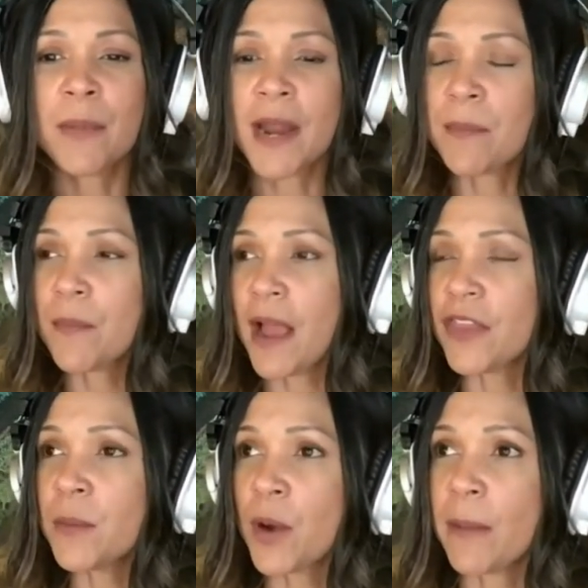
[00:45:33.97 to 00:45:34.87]
But I, I
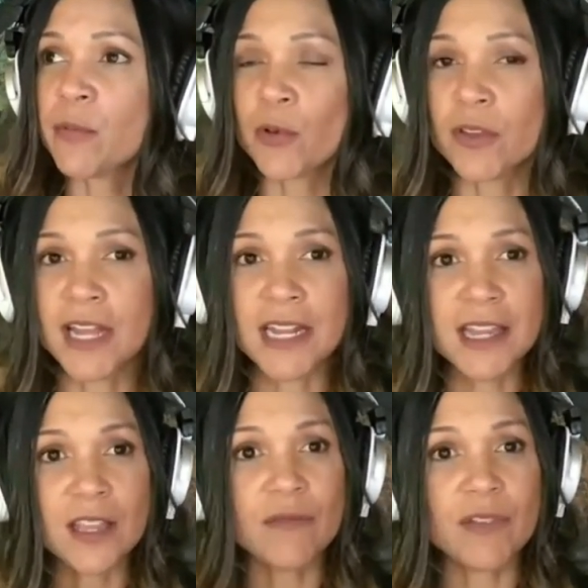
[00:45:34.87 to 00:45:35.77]
think perhaps more than
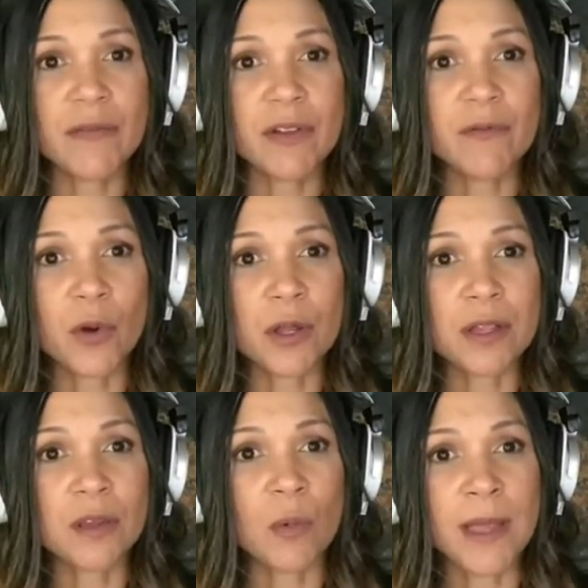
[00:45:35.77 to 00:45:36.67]
anything, you've given
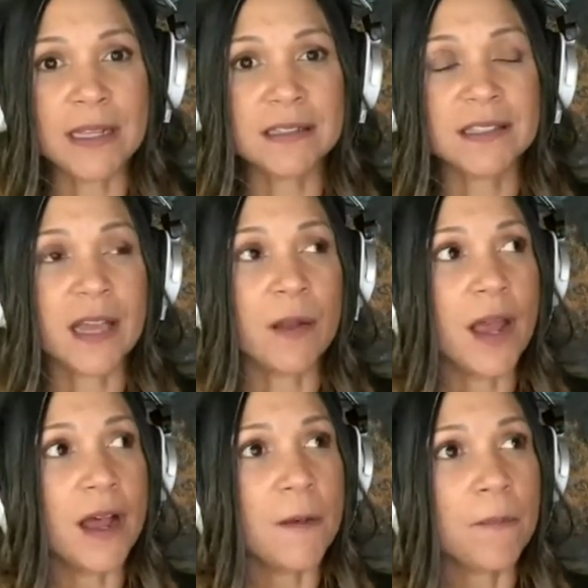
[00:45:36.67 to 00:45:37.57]
voice to the ways
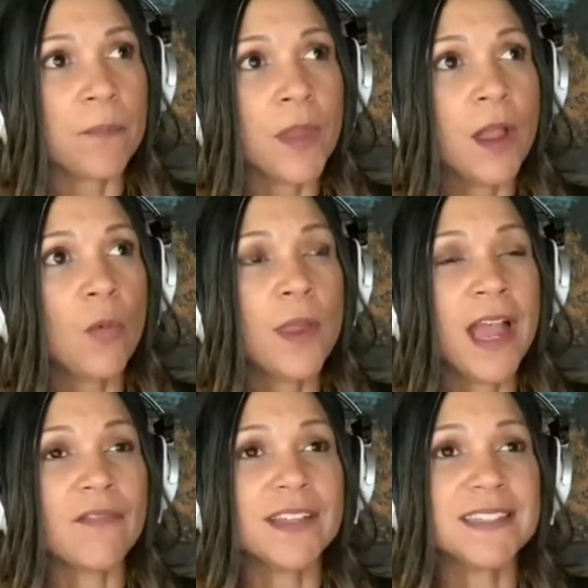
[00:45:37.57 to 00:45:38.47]
that um, we
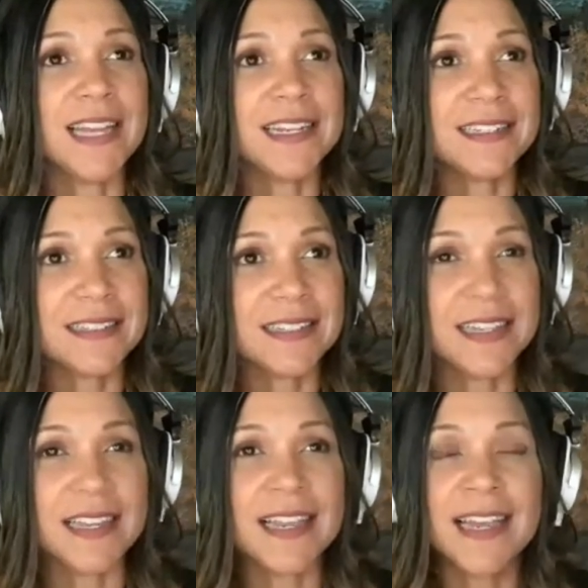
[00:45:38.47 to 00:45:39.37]
have a
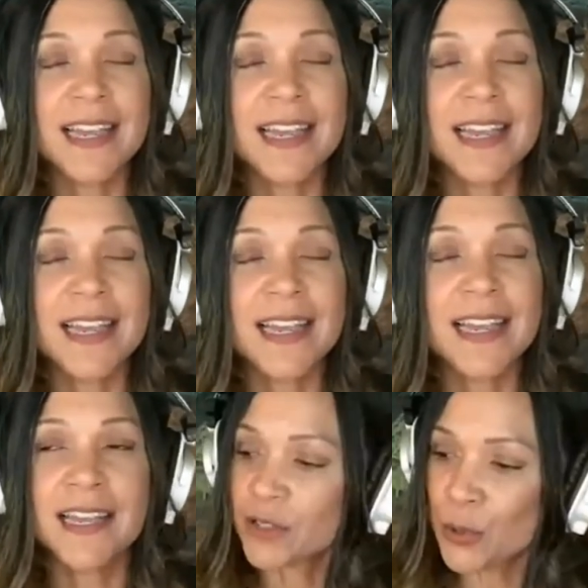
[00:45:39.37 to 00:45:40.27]
tendency to
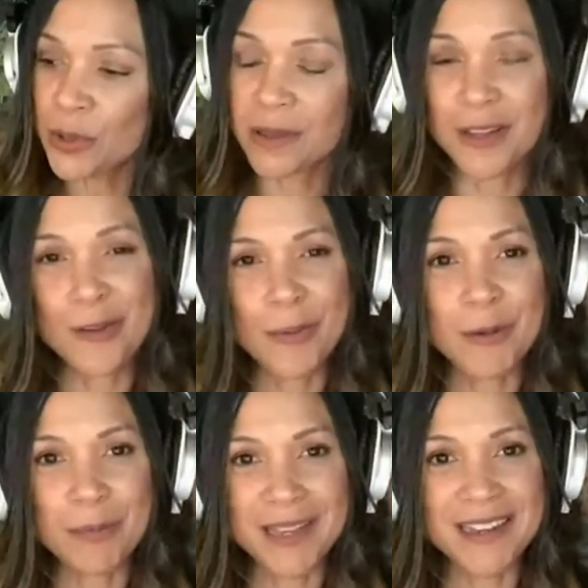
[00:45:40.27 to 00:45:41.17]
reduce
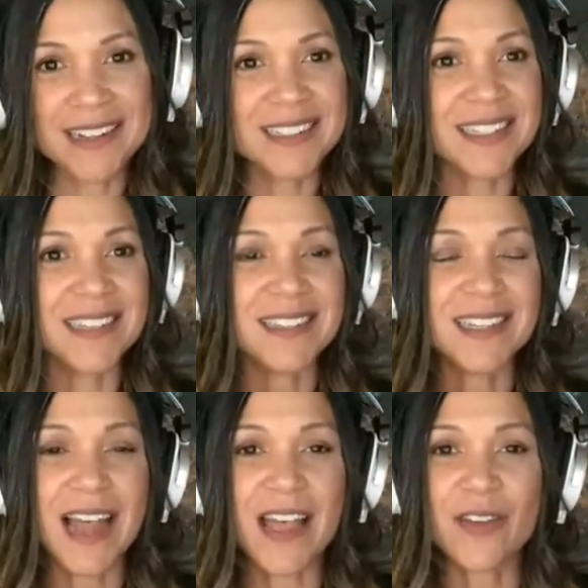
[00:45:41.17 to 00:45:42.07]
human beings
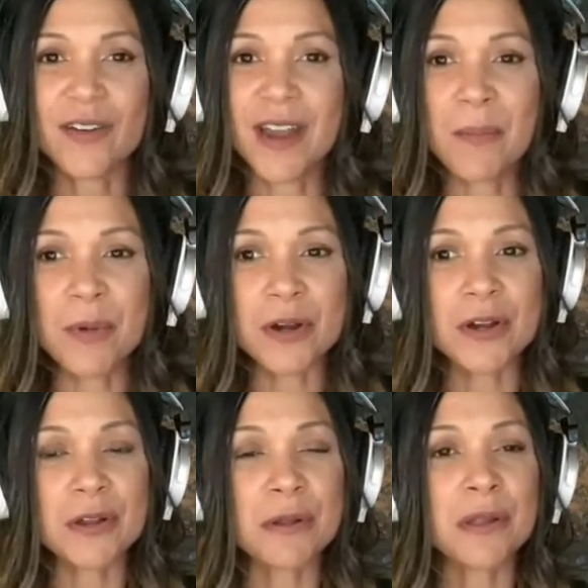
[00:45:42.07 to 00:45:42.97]
into either
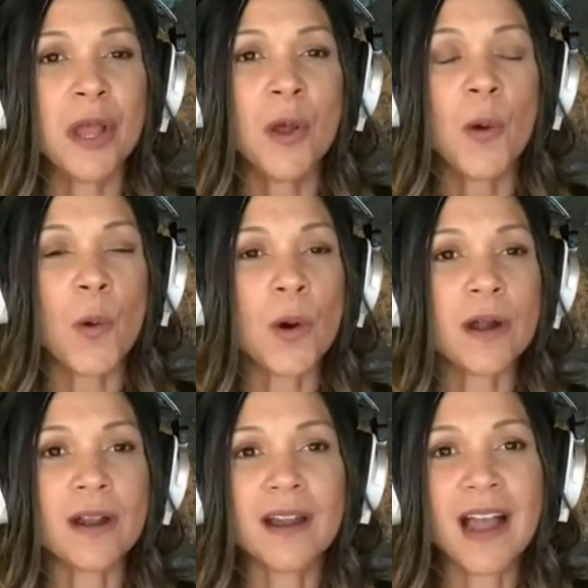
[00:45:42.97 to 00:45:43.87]
numbers
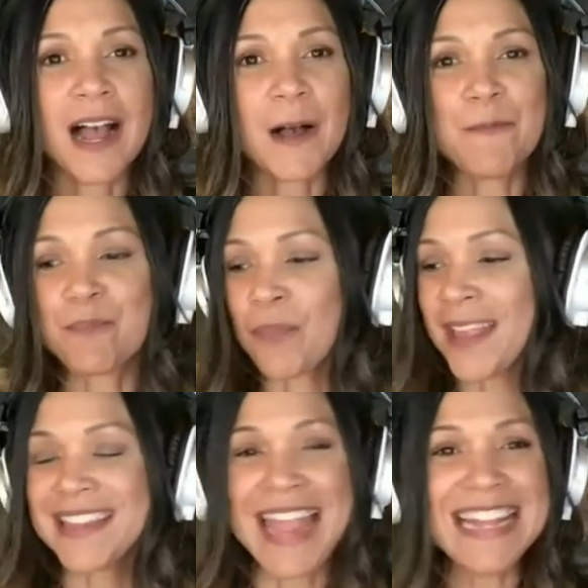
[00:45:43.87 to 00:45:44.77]
or um,
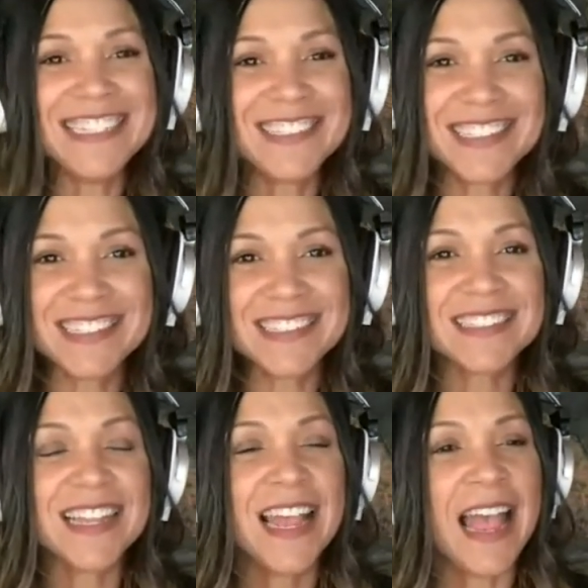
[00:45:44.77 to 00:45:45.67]

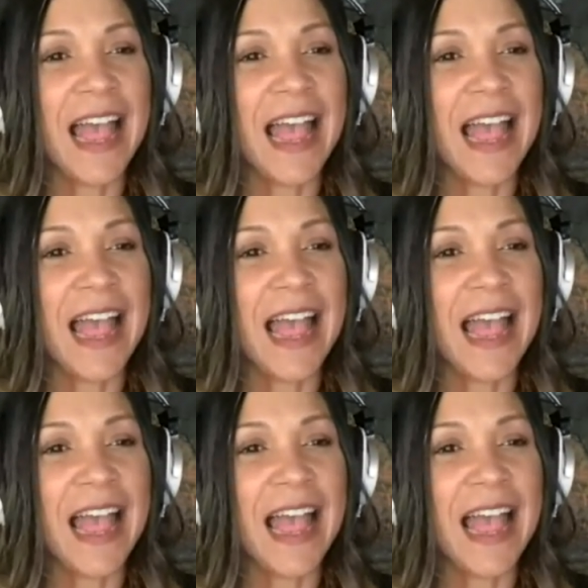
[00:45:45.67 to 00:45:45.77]
cases.